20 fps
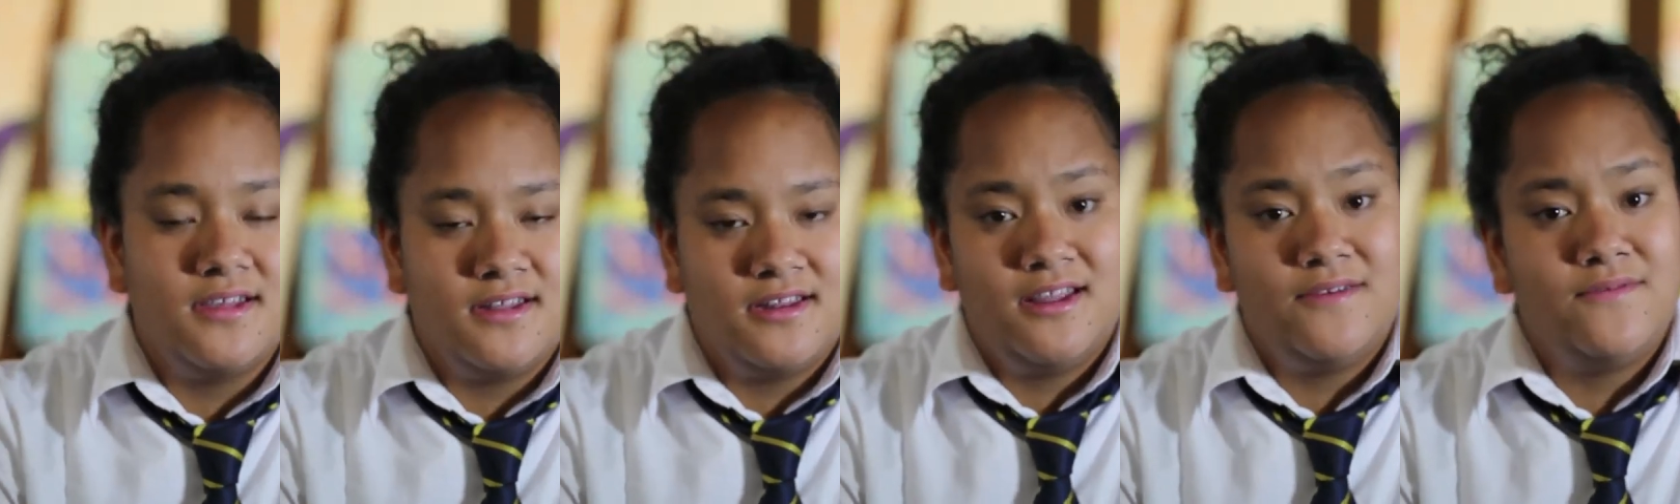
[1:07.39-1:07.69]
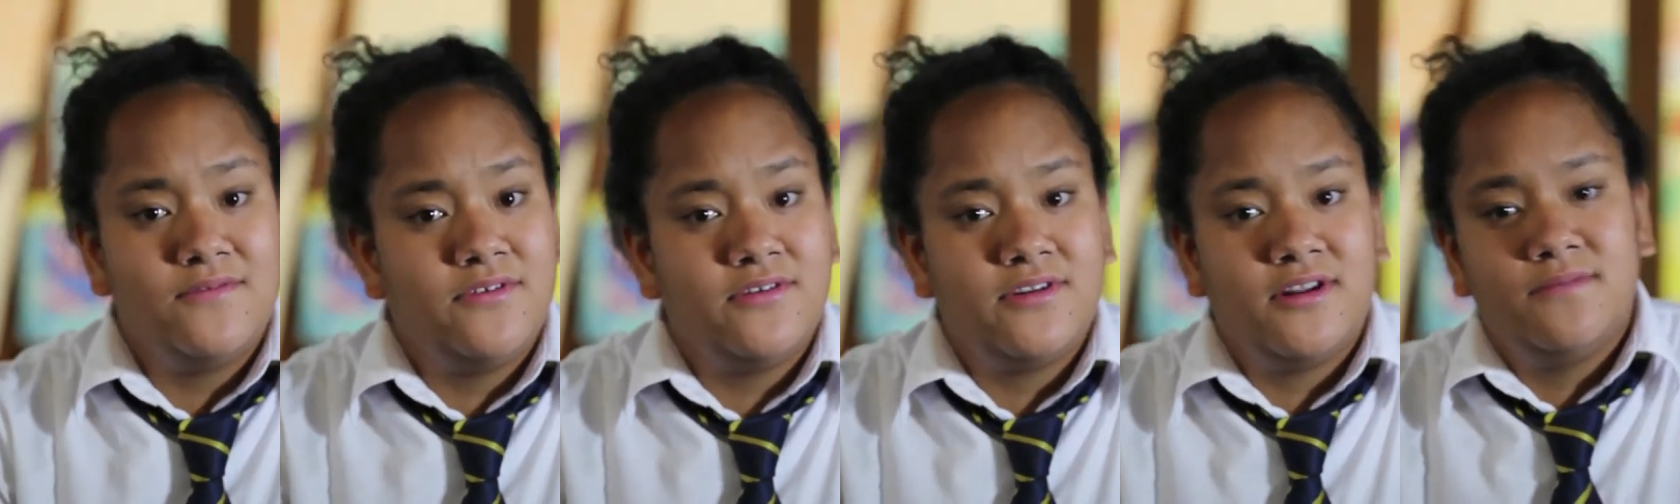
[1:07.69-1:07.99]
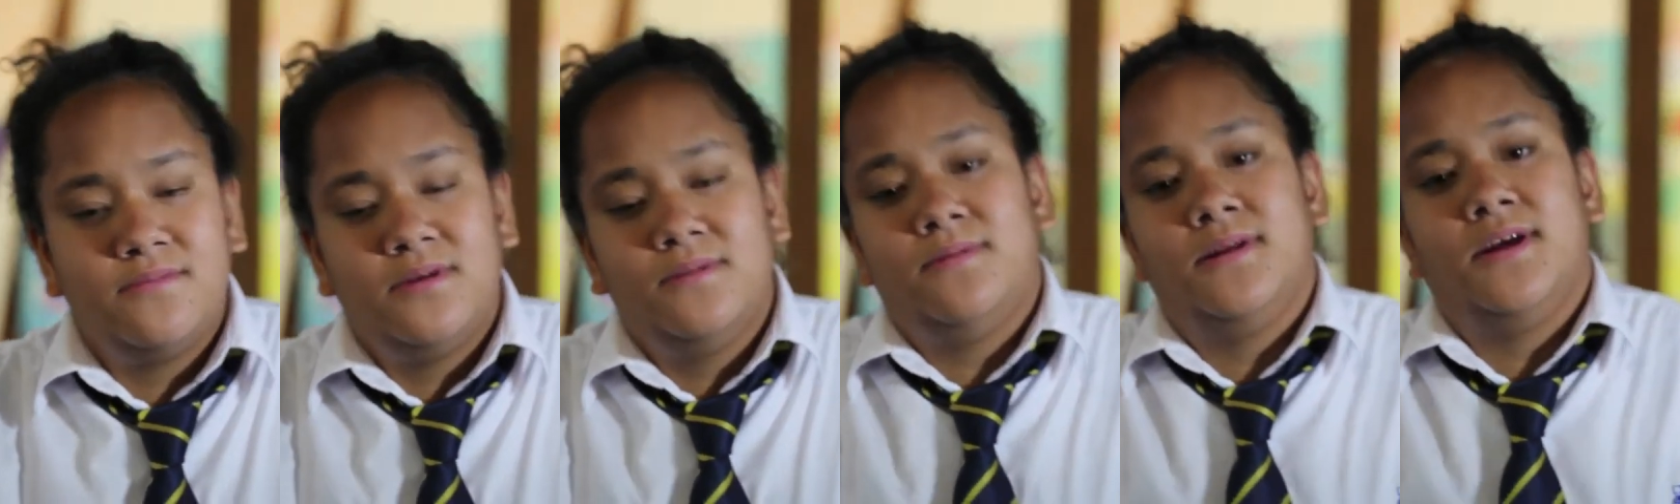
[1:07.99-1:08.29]
Never thought
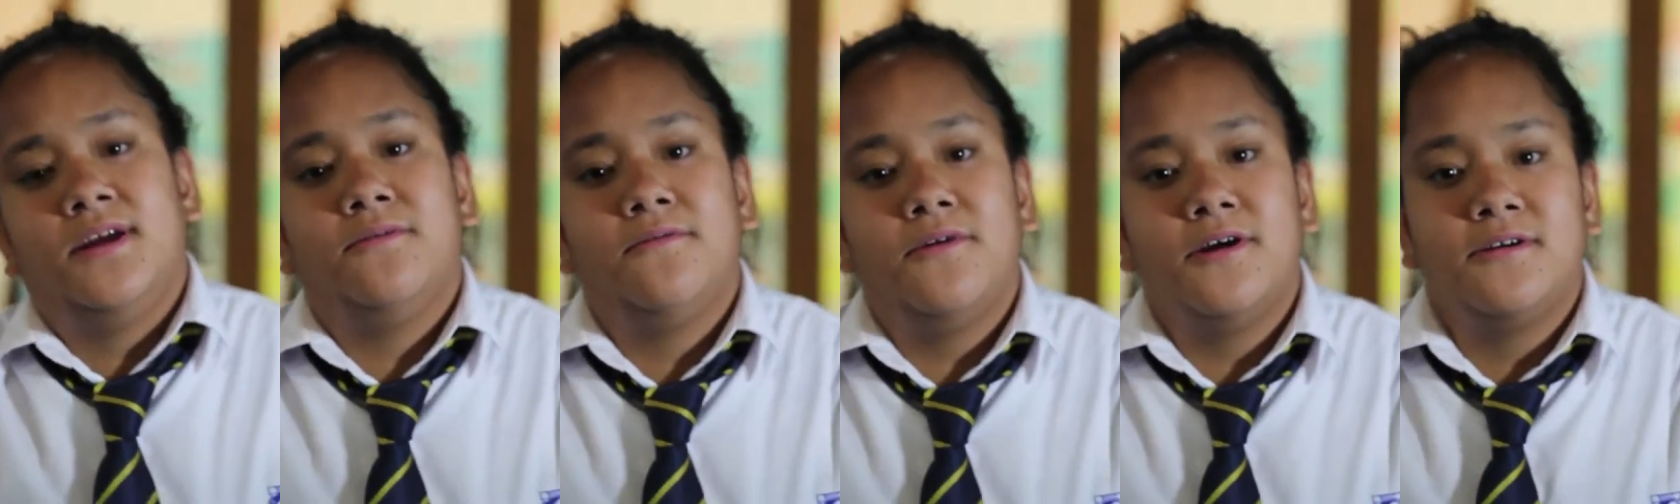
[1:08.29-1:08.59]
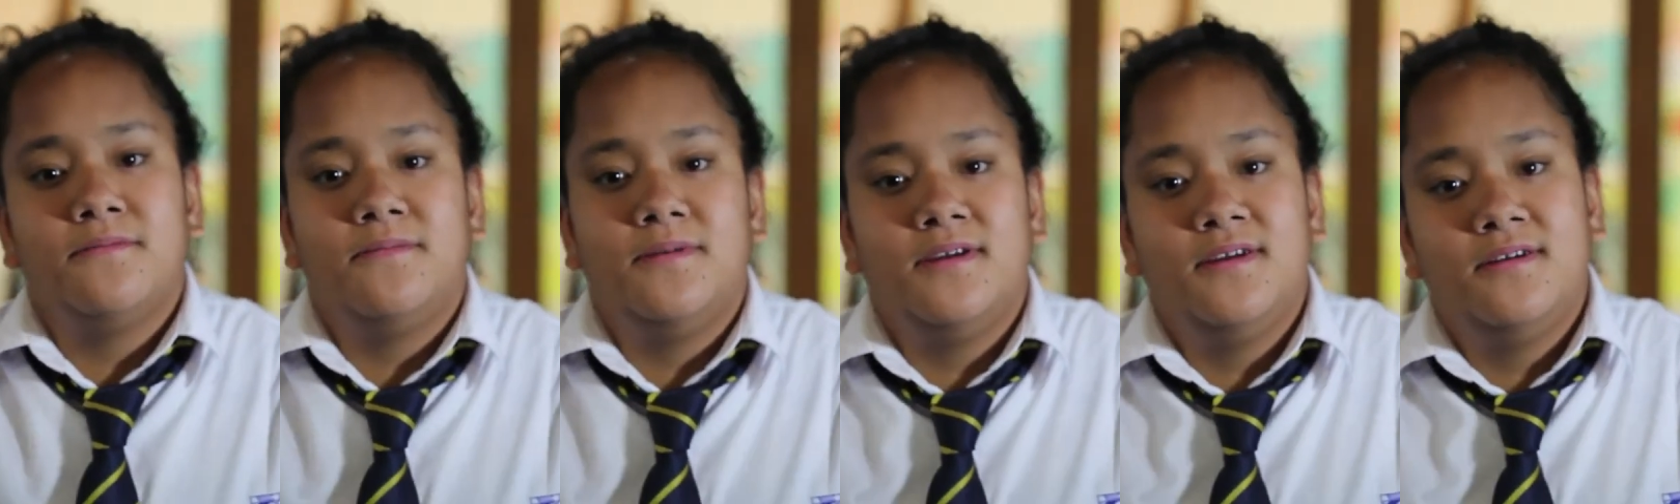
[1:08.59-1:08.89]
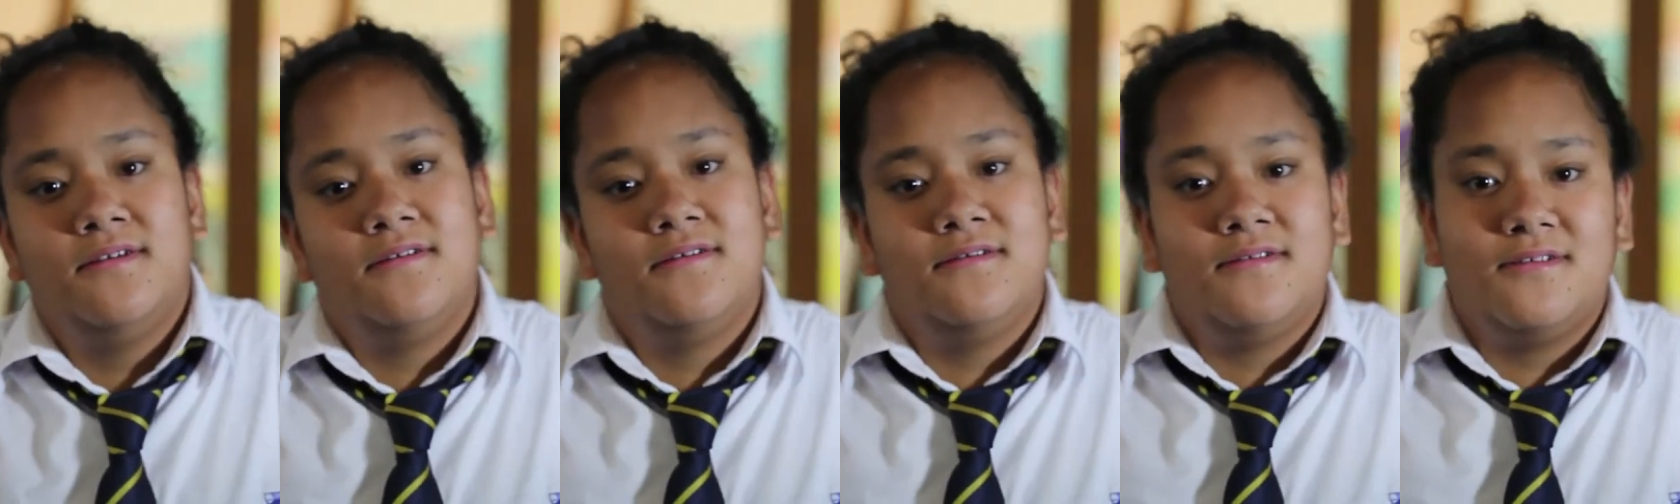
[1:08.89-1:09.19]
I'd be playing
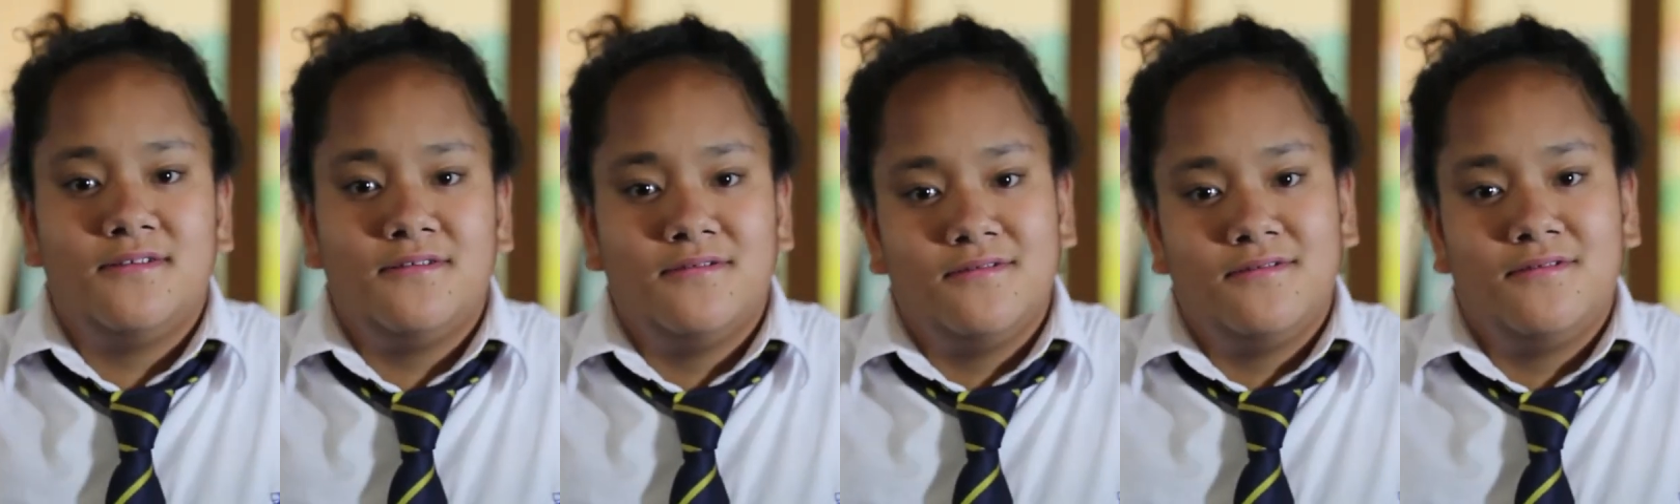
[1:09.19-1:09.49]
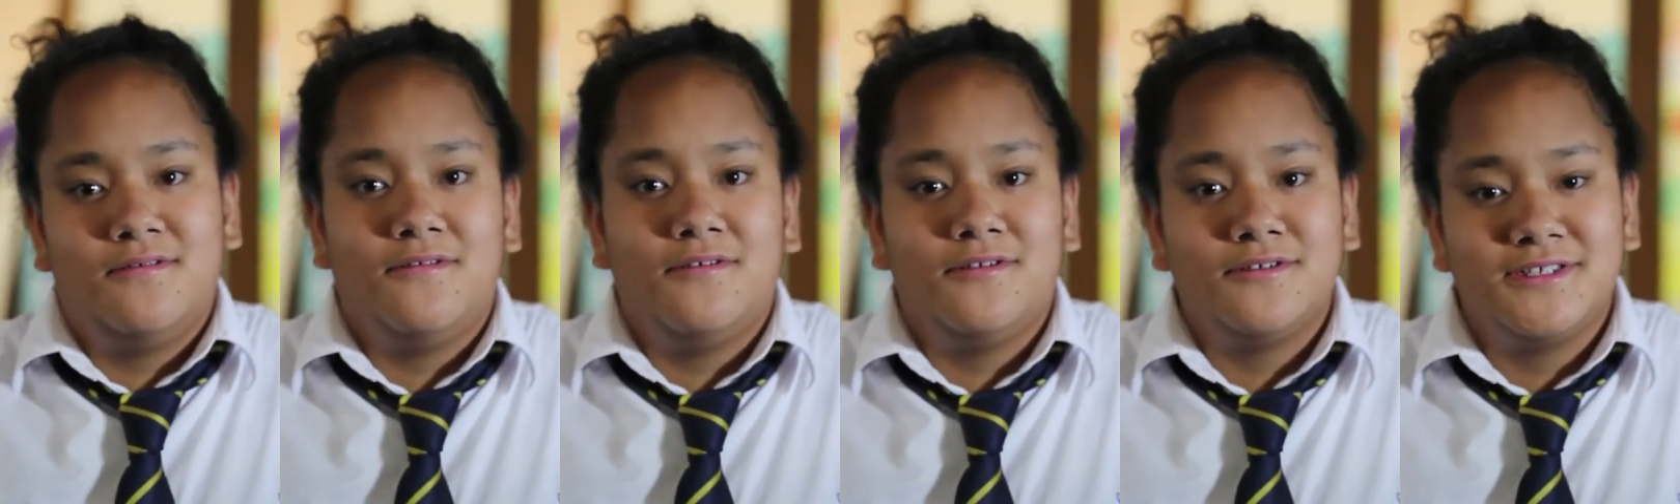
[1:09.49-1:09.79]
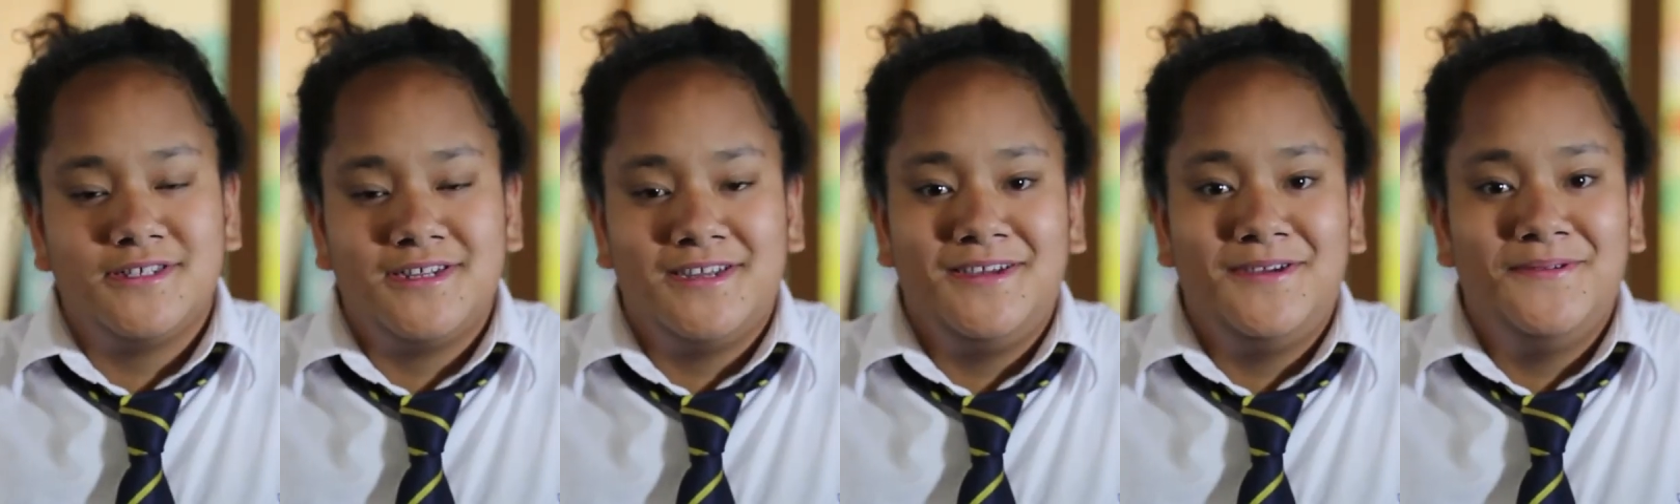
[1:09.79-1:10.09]
rugby, you know,
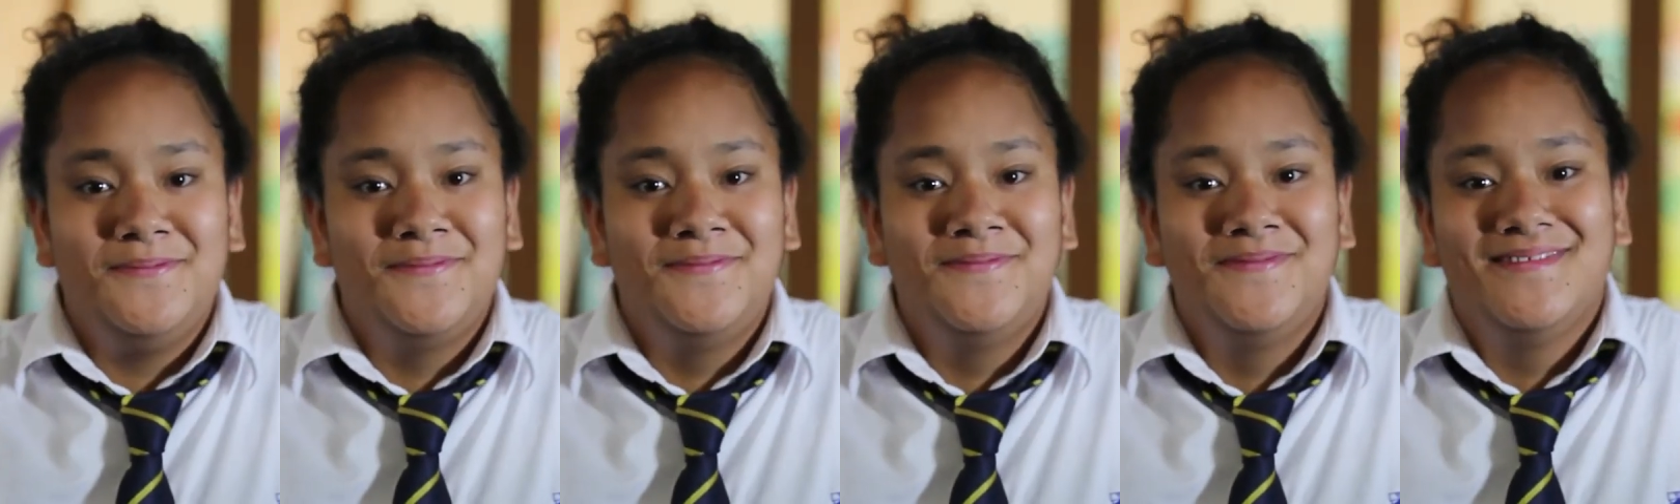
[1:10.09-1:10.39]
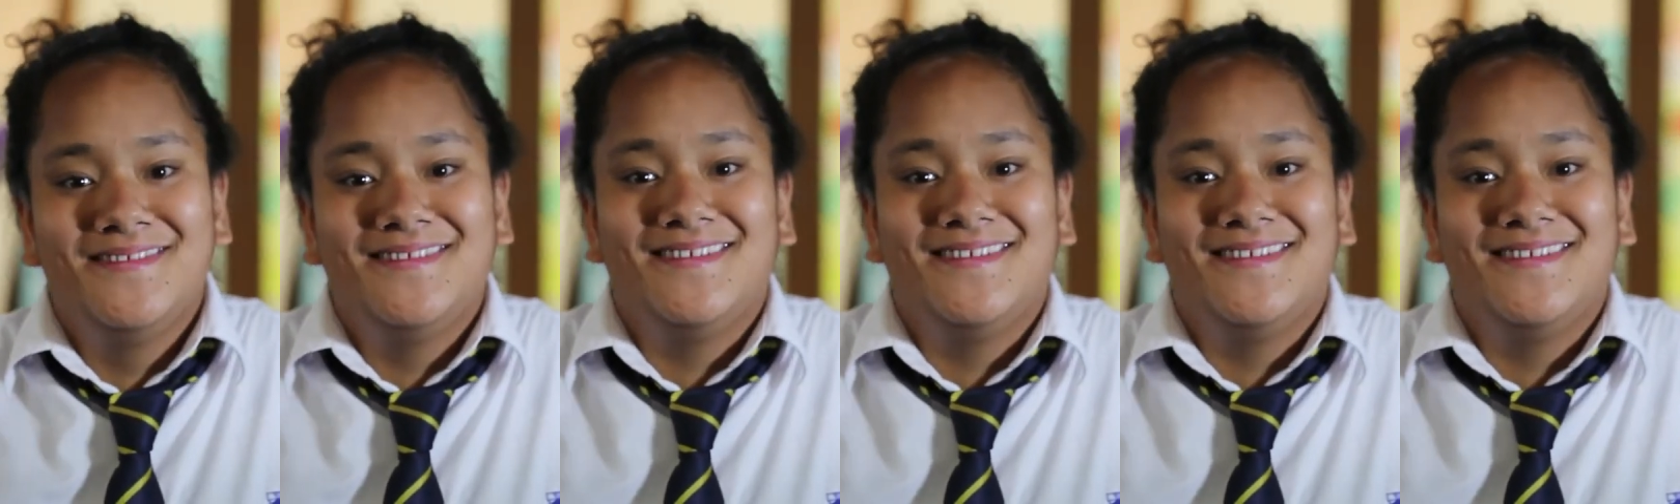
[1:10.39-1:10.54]
girls team.